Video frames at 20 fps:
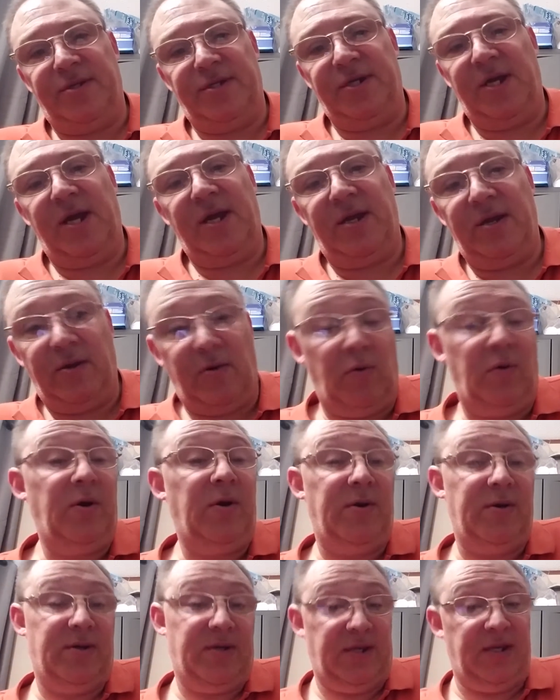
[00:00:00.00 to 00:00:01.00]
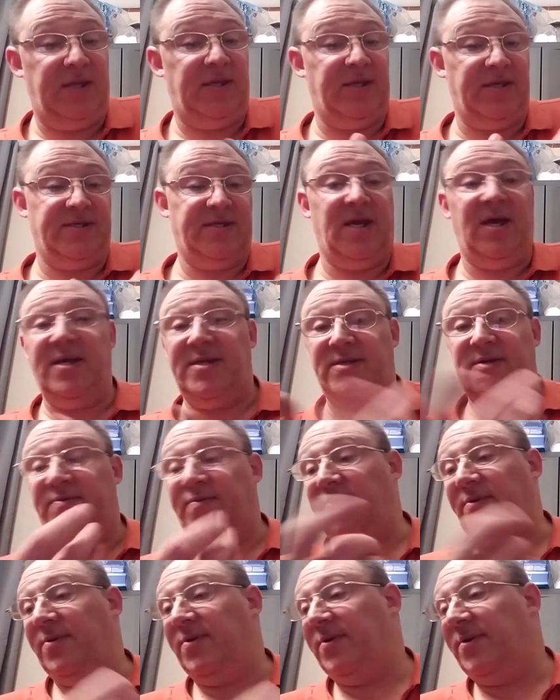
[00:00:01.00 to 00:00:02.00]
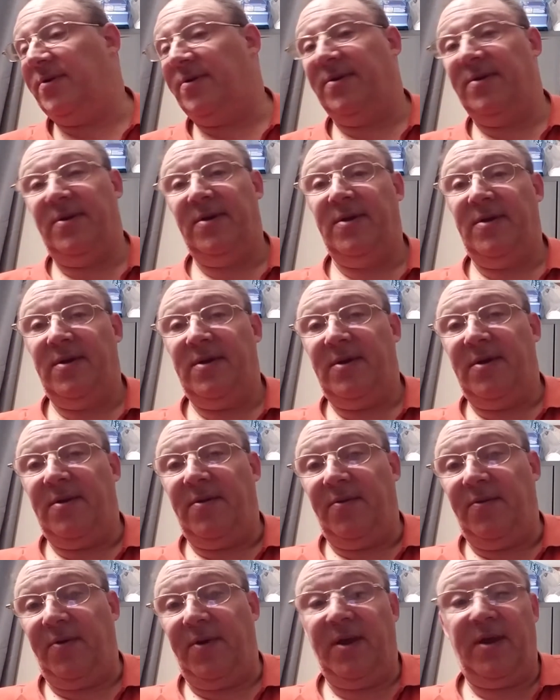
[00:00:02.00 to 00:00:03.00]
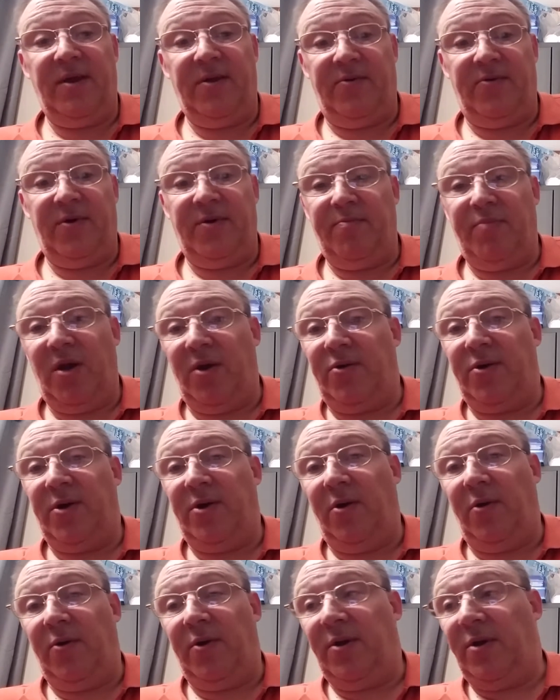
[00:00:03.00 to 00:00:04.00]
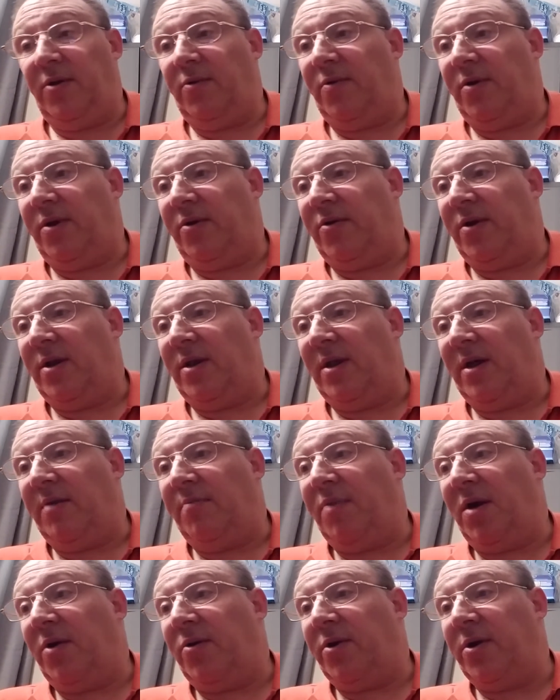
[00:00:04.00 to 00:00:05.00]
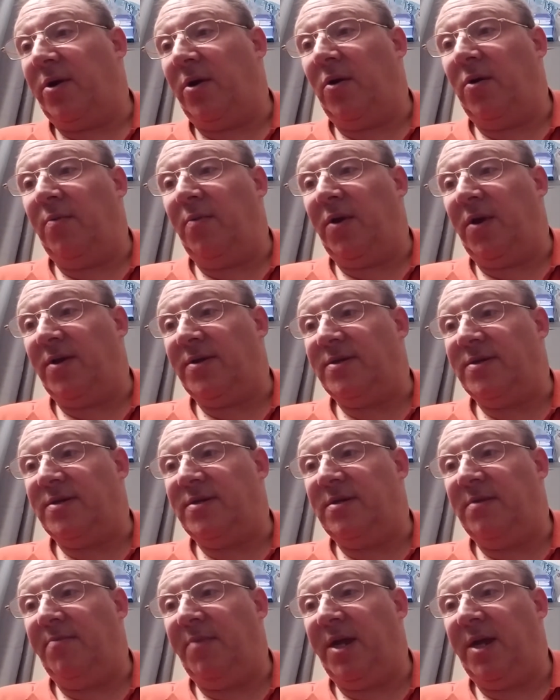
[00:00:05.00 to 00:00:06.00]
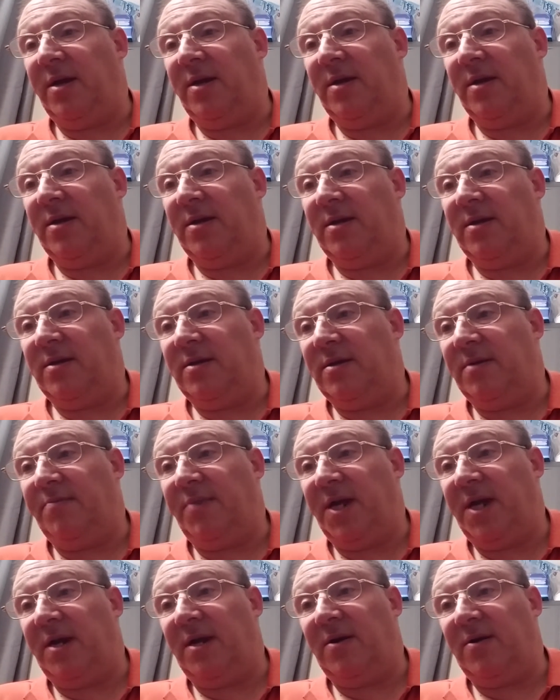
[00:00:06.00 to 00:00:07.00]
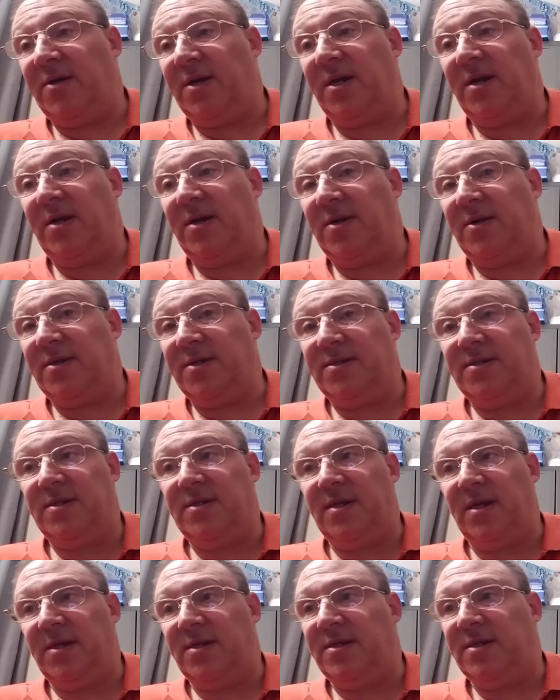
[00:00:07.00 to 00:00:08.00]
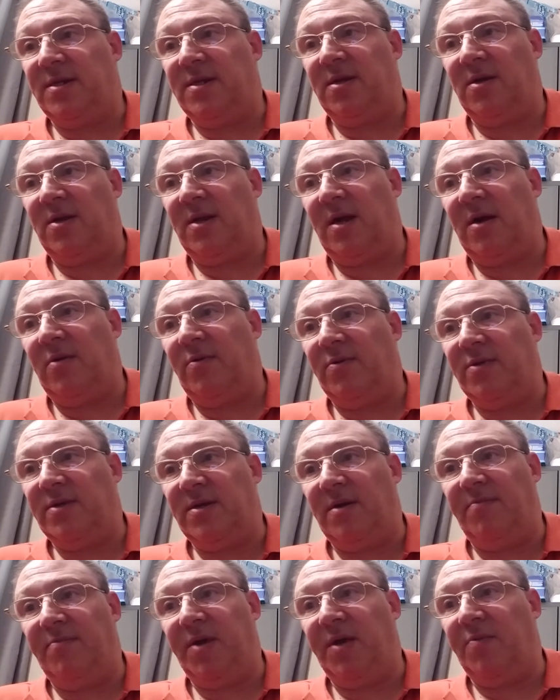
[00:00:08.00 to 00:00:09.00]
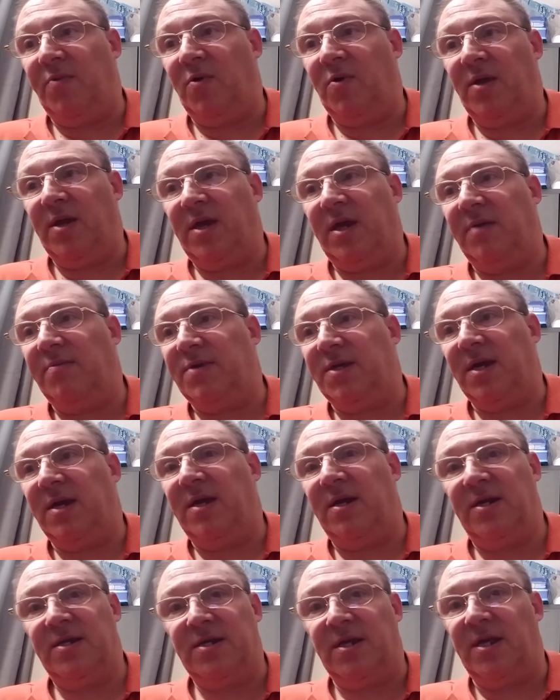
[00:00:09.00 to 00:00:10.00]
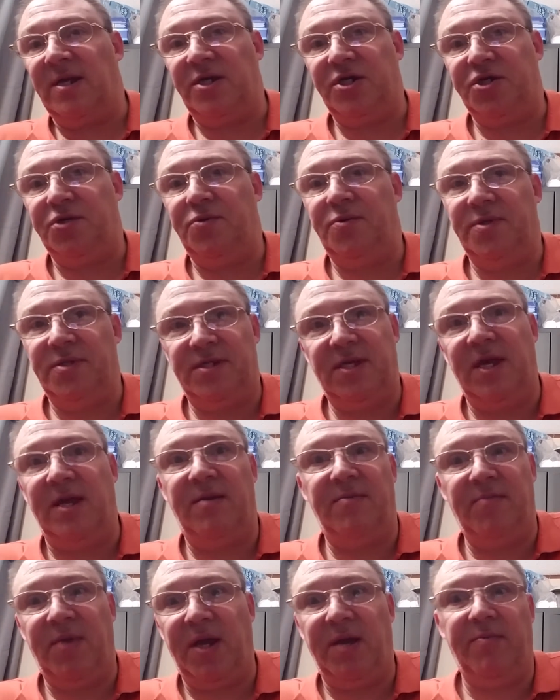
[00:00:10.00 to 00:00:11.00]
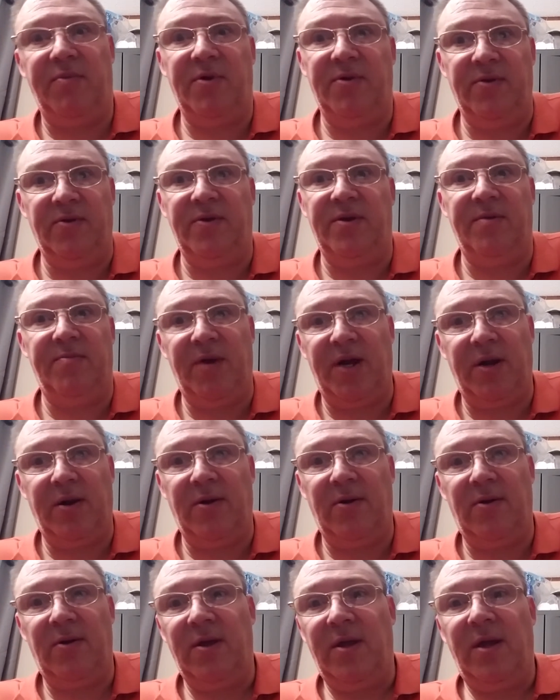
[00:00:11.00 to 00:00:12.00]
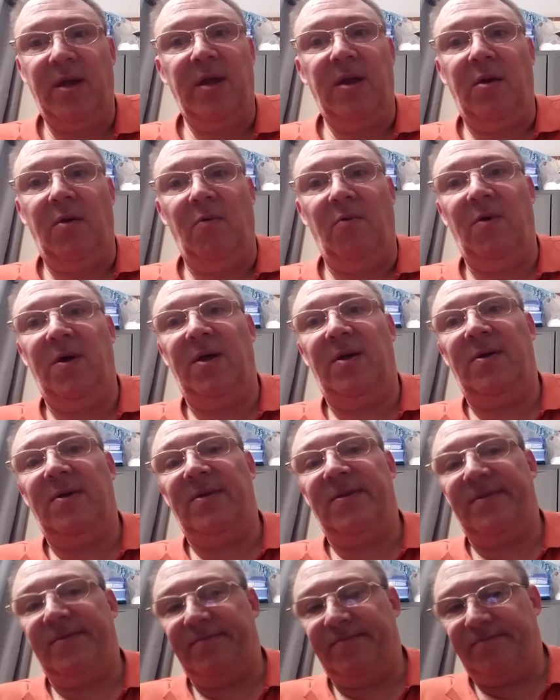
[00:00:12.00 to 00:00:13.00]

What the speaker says: jacket, or get the sizer for that and run powder coat. I don't want to run a lot of powder coat because the debate out there is still out with some people. They keep saying it's like shooting sandpaper through your barrel. Well,